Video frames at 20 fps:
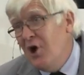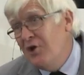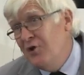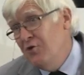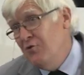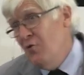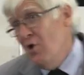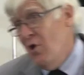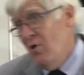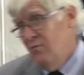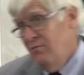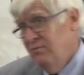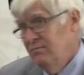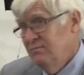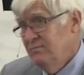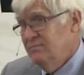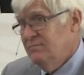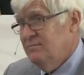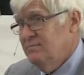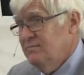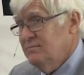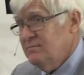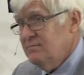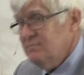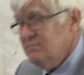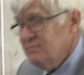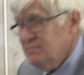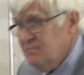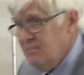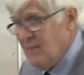on your own.
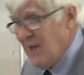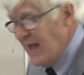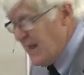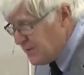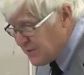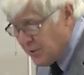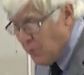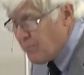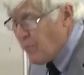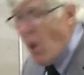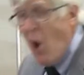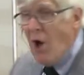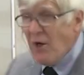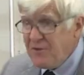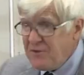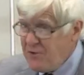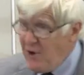And so Paul's